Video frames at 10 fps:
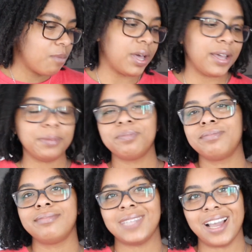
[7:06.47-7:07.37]
But
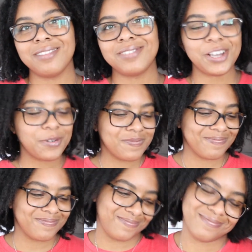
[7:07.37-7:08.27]
so
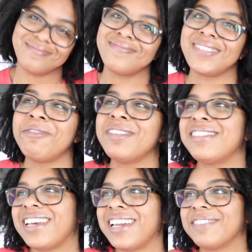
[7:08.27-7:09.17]
it
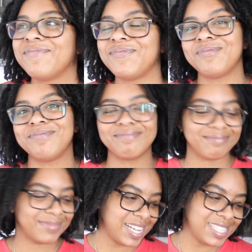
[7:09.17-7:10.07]
was like
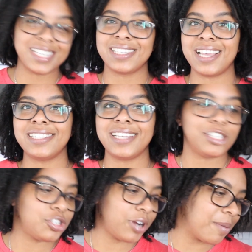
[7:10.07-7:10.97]
a 6 out of
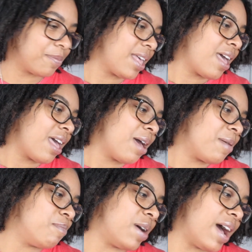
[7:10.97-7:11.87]
10 trip,
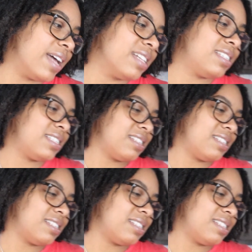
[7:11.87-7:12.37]
but